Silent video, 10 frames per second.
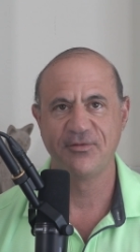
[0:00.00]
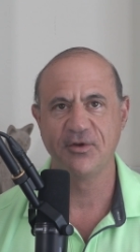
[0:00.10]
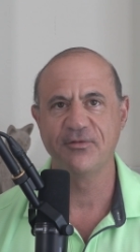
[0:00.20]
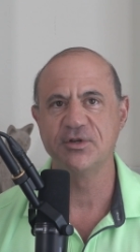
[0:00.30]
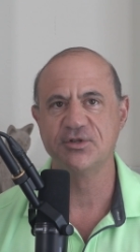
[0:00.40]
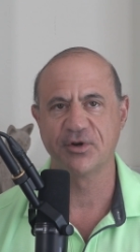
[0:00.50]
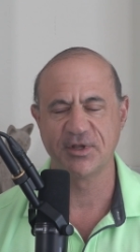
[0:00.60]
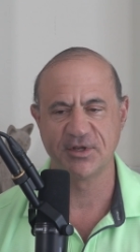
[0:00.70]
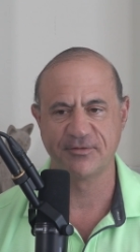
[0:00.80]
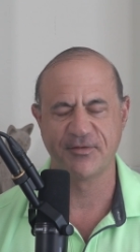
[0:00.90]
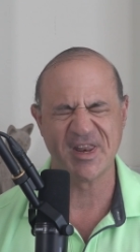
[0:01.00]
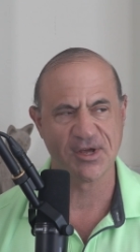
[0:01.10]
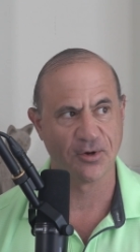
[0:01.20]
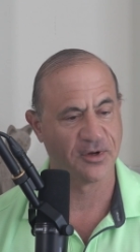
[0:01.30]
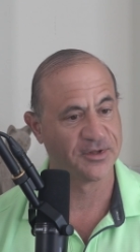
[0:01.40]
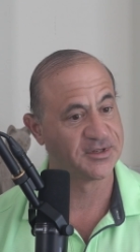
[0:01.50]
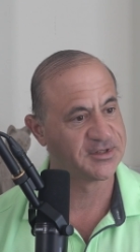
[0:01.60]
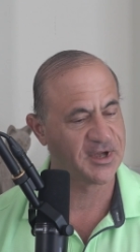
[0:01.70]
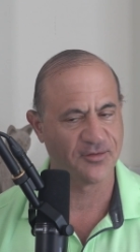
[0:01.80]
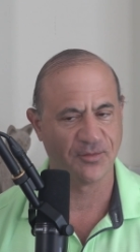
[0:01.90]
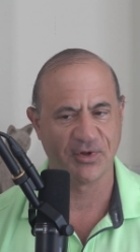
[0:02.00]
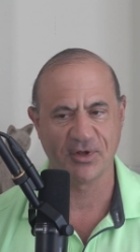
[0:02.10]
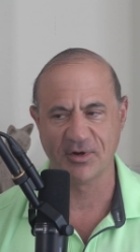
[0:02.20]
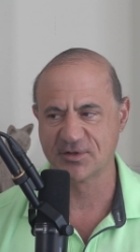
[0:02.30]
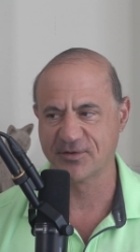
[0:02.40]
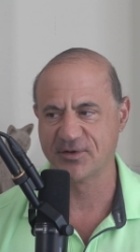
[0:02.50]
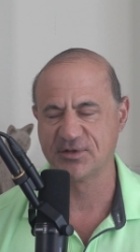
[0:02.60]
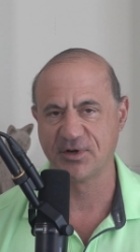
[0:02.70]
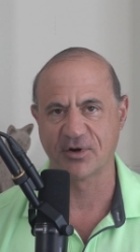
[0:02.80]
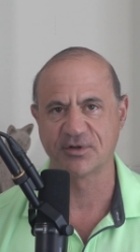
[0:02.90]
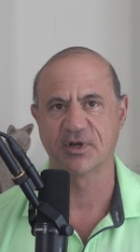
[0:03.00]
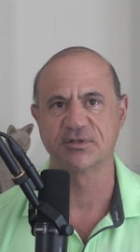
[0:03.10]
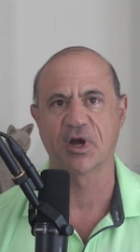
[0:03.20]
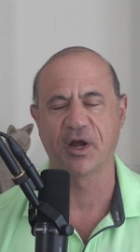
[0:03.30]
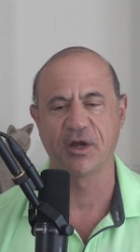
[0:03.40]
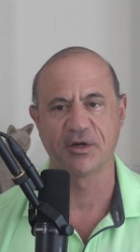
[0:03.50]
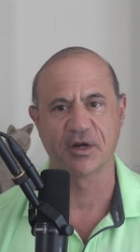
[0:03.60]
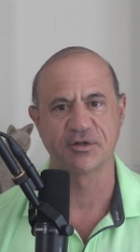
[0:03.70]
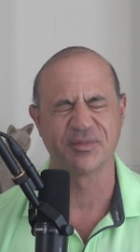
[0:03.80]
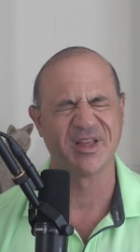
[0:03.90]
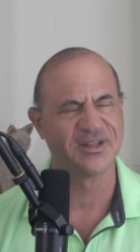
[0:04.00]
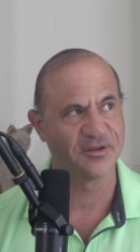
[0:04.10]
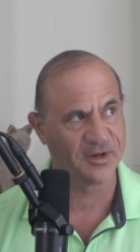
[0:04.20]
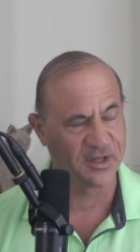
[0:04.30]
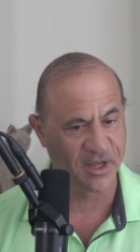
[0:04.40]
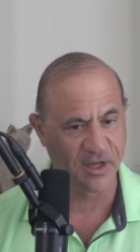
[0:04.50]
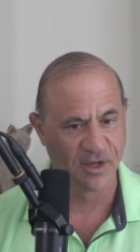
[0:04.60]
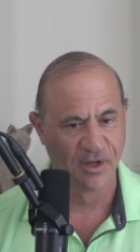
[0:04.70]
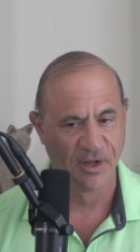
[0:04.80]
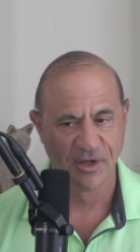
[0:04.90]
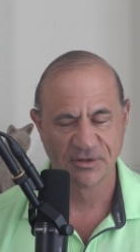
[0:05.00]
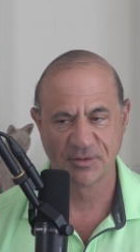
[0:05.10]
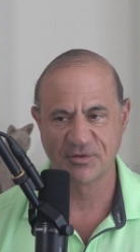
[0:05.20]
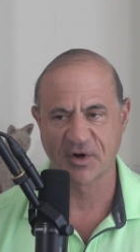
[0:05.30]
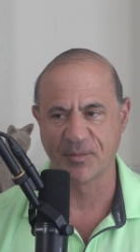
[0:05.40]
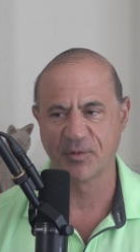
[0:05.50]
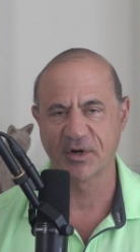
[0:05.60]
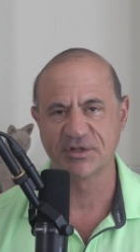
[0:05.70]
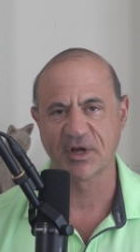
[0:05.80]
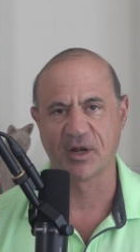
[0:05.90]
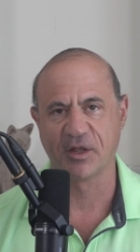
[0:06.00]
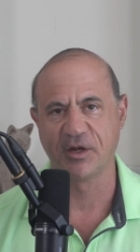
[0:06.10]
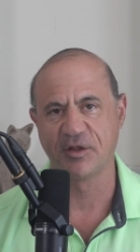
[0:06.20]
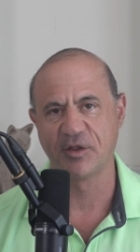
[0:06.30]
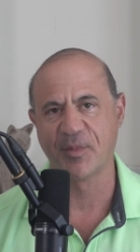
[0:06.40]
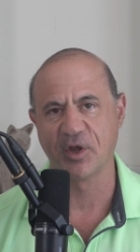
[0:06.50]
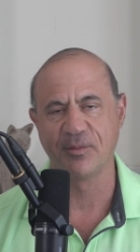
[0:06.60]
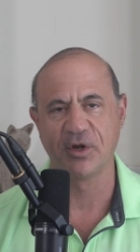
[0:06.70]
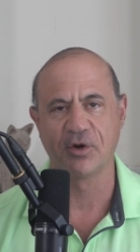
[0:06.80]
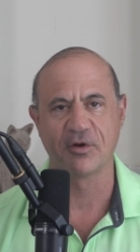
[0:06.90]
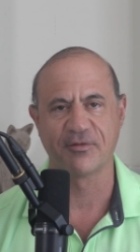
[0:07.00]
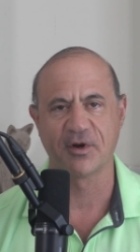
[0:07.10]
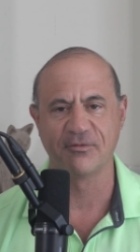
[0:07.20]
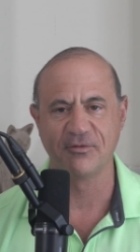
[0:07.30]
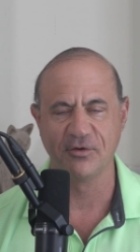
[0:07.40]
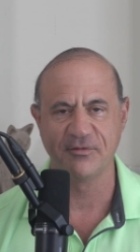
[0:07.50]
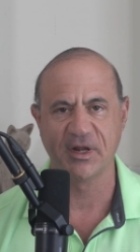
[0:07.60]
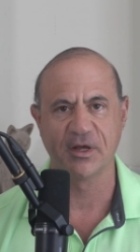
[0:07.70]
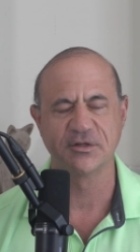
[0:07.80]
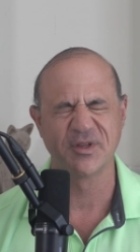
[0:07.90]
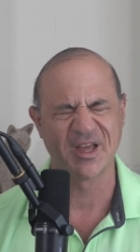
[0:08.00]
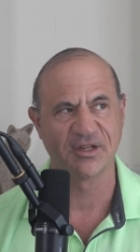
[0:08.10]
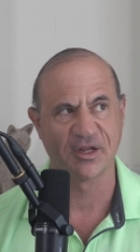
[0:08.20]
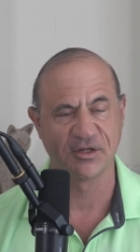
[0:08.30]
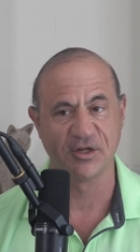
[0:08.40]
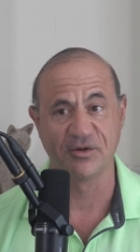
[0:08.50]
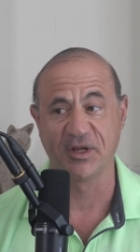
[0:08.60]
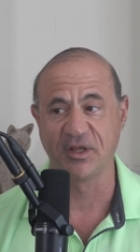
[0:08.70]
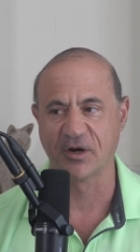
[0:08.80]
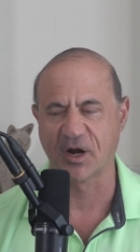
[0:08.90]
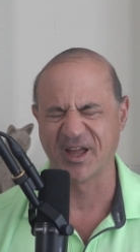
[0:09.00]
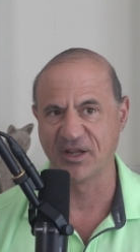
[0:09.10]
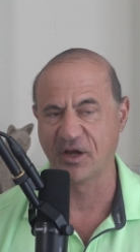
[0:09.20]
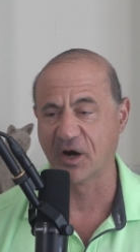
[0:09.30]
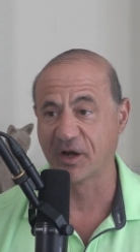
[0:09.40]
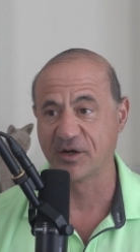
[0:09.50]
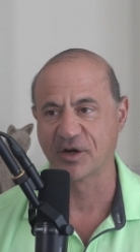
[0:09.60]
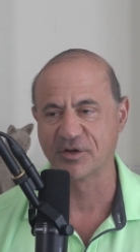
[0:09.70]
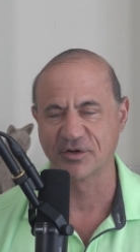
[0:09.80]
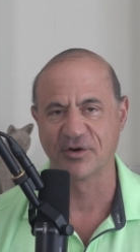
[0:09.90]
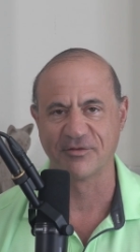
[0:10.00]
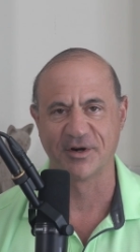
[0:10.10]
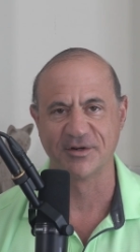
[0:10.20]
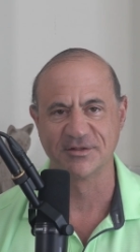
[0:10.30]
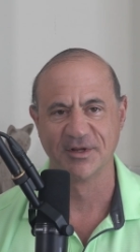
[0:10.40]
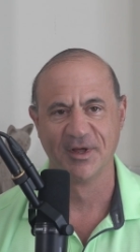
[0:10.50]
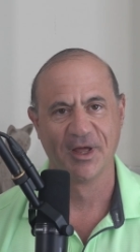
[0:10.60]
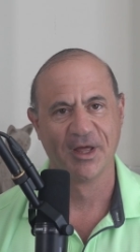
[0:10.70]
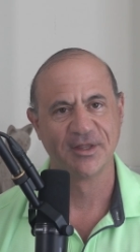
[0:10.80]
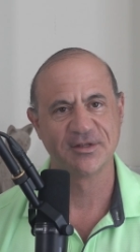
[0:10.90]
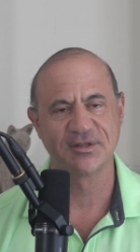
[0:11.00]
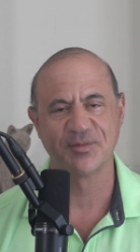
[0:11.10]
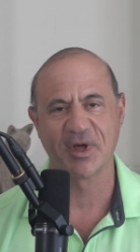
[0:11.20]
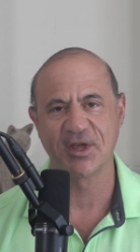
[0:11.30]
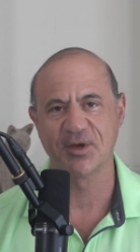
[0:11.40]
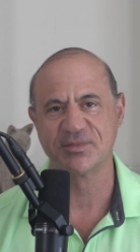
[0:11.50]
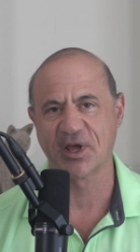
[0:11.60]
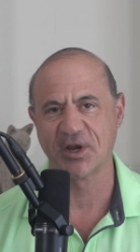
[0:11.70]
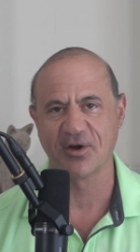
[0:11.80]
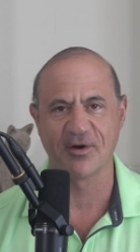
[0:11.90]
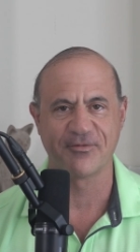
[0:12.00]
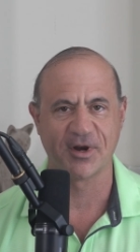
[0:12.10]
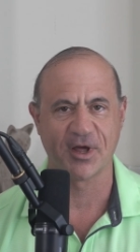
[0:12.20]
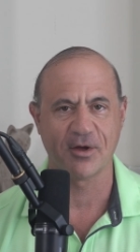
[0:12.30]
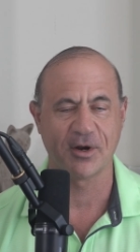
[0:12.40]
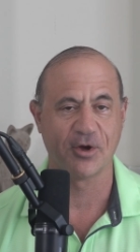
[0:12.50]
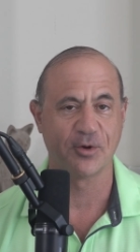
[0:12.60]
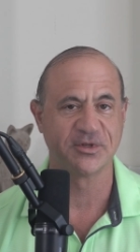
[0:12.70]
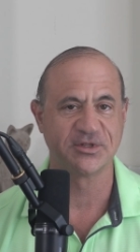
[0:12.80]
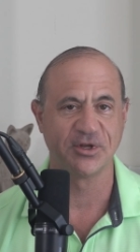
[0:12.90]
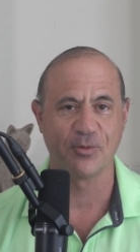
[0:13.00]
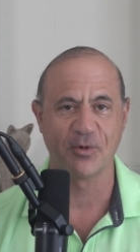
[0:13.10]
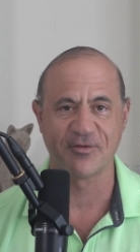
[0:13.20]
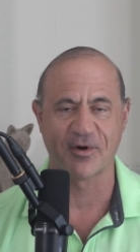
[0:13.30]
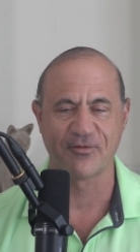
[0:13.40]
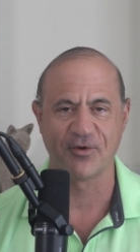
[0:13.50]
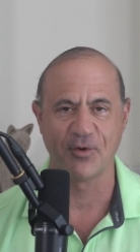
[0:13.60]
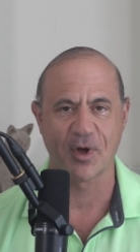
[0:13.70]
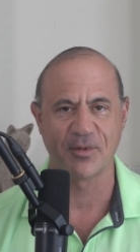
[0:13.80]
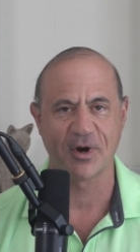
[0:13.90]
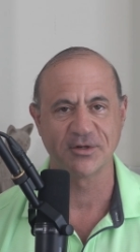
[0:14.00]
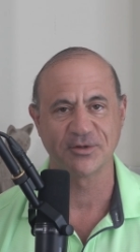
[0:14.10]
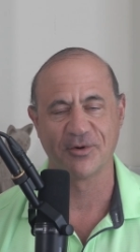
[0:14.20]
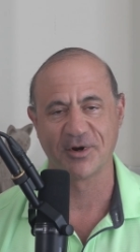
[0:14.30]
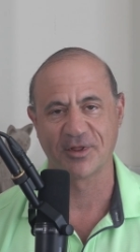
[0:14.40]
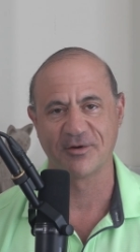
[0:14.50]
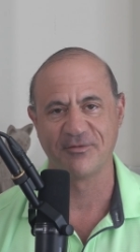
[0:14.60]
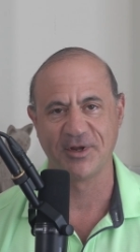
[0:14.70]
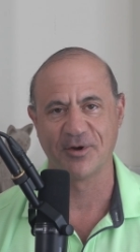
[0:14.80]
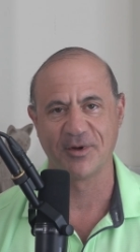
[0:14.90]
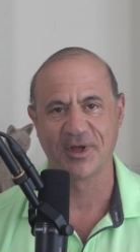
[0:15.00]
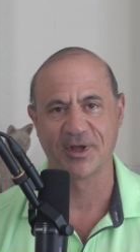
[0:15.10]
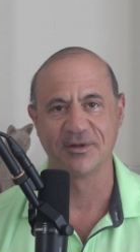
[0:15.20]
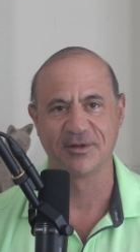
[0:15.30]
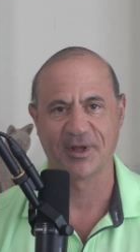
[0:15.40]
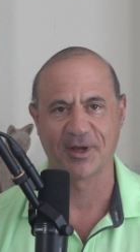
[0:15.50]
If you've enjoyed this video on the seven pillars of a Zero Trust architecture, please give it a like, subscribe to our channel, and hit the bell to be notified of new videos to assist you in your I T architecture careers. This is Mike Gibbs signing off for now, and I hope to see you in one of our free webinars or another video again.